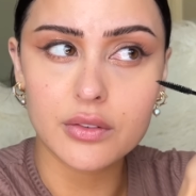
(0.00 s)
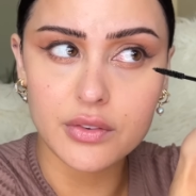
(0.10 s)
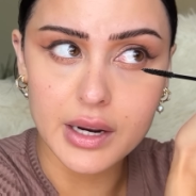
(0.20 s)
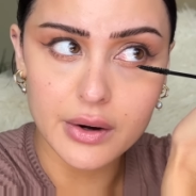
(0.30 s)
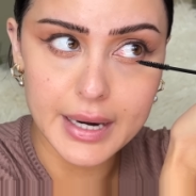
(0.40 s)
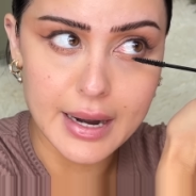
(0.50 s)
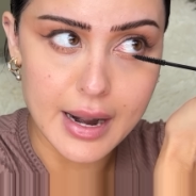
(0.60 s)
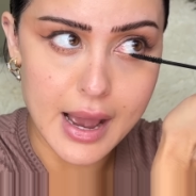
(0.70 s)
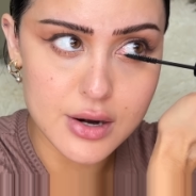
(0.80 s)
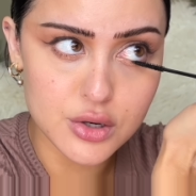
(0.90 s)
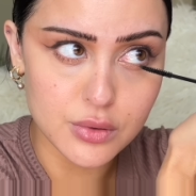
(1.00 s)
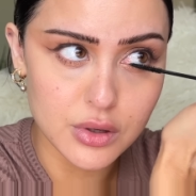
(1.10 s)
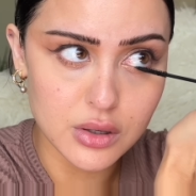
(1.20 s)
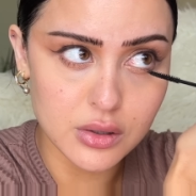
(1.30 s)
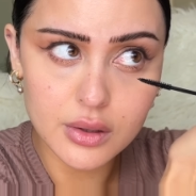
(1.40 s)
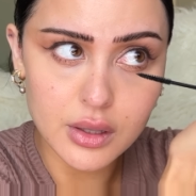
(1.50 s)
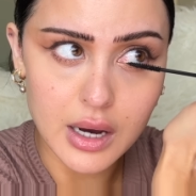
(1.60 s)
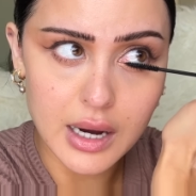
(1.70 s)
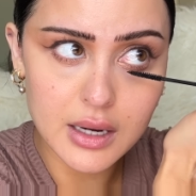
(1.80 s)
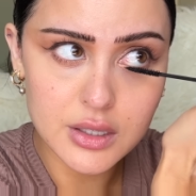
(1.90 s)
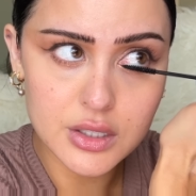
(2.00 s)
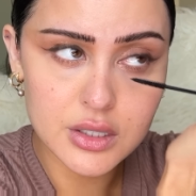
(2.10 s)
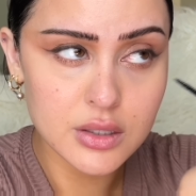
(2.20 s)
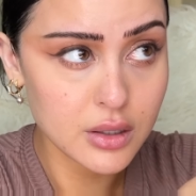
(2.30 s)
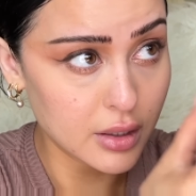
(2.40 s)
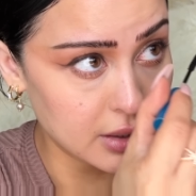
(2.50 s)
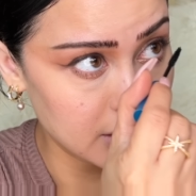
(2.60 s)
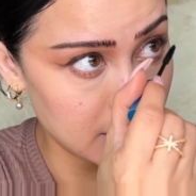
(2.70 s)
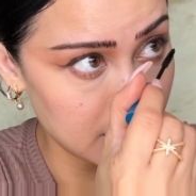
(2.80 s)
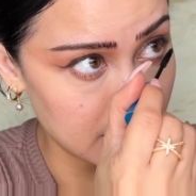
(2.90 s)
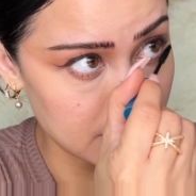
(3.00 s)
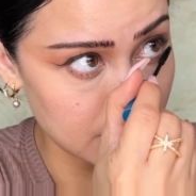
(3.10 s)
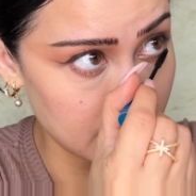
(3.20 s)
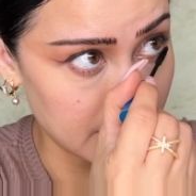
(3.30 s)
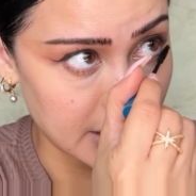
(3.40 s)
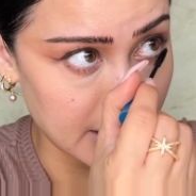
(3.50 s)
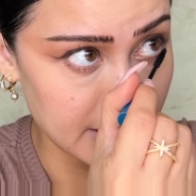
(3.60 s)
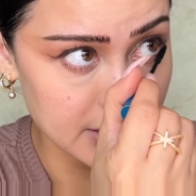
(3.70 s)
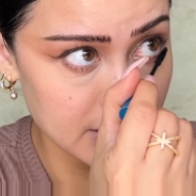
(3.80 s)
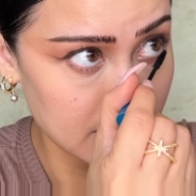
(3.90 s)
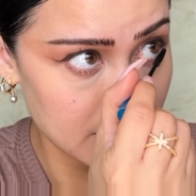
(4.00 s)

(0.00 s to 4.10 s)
very natural lash, it's really nice.